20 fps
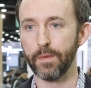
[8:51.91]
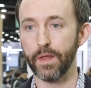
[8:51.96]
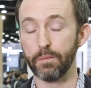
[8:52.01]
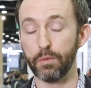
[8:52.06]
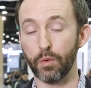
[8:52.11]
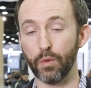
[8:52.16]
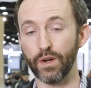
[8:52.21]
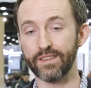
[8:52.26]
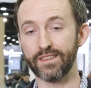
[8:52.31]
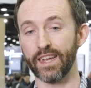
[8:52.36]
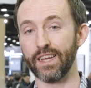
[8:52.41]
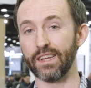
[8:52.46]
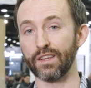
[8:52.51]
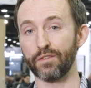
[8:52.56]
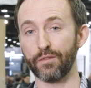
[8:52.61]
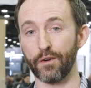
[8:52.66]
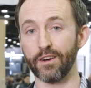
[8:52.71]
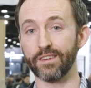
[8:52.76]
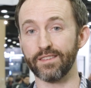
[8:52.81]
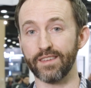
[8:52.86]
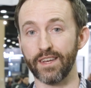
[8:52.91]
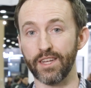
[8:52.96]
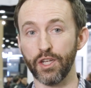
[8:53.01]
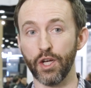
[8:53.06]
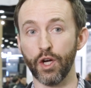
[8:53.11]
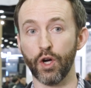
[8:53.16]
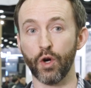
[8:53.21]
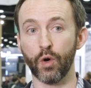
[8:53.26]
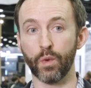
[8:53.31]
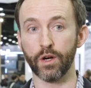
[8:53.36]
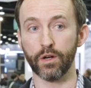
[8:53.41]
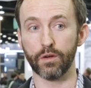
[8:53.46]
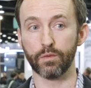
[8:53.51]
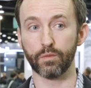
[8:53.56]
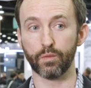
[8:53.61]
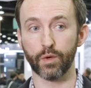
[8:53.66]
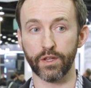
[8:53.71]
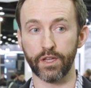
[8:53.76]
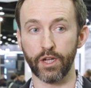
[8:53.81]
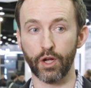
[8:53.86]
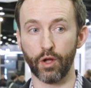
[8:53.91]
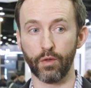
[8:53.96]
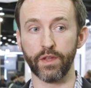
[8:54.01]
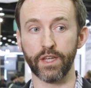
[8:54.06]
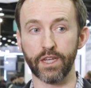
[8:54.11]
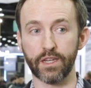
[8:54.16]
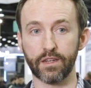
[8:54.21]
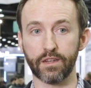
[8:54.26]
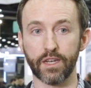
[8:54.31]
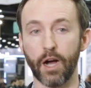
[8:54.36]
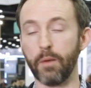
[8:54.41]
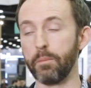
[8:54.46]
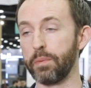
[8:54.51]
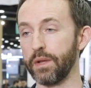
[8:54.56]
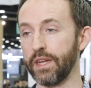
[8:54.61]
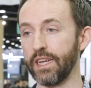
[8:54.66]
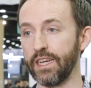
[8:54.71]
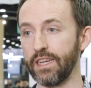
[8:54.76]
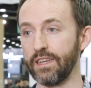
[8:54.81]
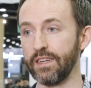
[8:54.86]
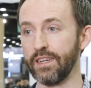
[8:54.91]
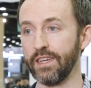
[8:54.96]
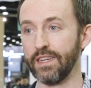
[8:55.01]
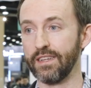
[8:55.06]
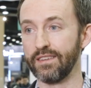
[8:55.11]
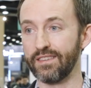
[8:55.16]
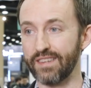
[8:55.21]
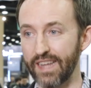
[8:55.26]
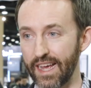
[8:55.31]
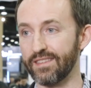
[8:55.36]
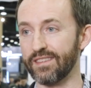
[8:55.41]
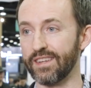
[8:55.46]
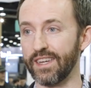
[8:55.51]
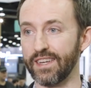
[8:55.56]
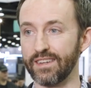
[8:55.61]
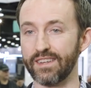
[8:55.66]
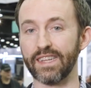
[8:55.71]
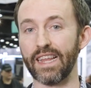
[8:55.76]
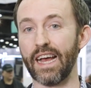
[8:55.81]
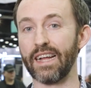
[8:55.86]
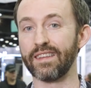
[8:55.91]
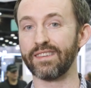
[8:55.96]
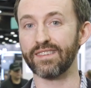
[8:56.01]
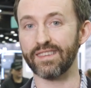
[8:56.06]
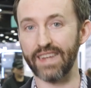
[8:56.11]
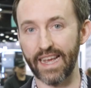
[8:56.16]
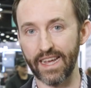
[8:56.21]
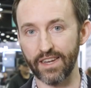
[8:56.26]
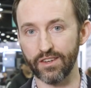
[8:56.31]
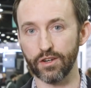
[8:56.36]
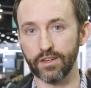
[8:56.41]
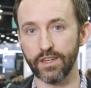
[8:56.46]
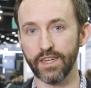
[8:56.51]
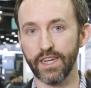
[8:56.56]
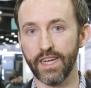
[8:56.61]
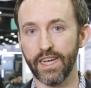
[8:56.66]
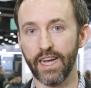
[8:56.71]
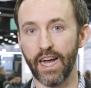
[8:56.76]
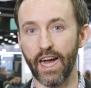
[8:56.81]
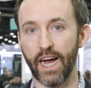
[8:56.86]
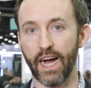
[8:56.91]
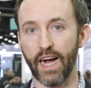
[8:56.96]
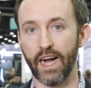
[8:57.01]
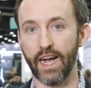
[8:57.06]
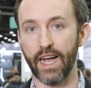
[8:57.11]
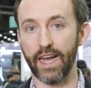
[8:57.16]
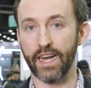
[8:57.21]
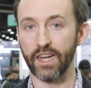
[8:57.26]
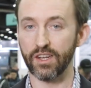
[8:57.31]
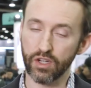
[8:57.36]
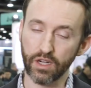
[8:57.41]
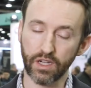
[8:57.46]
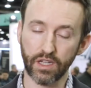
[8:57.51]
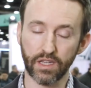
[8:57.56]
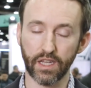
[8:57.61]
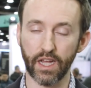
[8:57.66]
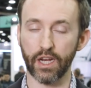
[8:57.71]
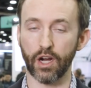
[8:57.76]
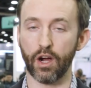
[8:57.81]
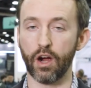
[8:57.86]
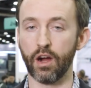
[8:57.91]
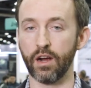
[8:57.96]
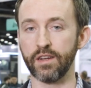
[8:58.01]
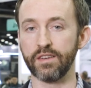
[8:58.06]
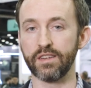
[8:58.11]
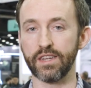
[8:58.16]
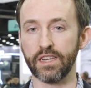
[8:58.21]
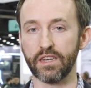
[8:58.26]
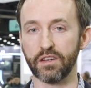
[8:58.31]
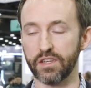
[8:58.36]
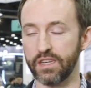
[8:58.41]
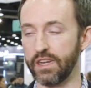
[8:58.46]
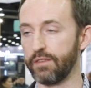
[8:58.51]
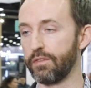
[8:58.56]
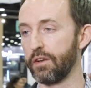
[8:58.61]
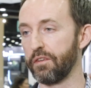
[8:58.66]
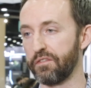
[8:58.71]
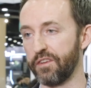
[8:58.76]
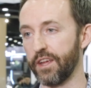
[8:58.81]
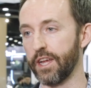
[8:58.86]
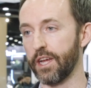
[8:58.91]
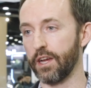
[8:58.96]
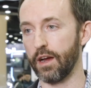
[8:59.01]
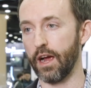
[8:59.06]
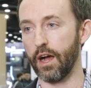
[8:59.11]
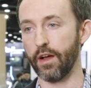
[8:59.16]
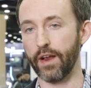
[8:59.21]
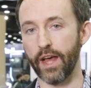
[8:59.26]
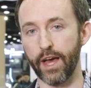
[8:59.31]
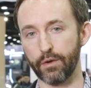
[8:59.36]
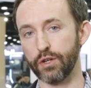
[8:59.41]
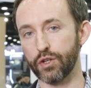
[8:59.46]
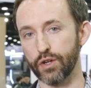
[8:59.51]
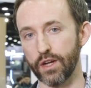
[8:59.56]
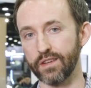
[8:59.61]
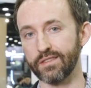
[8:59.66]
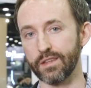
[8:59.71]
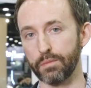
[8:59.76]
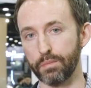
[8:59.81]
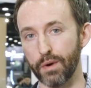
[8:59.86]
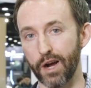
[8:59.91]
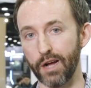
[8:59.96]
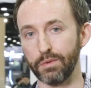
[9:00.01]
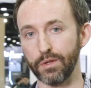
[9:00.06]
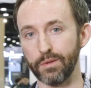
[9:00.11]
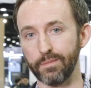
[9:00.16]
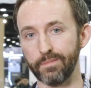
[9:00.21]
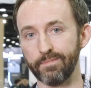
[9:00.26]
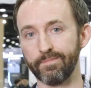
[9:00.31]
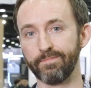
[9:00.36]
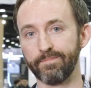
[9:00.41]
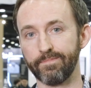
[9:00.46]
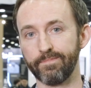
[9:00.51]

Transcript: But once again, as far as I know, we're the only company testing to that standard. And it took a lot of R&D to even figure out how to address the problem.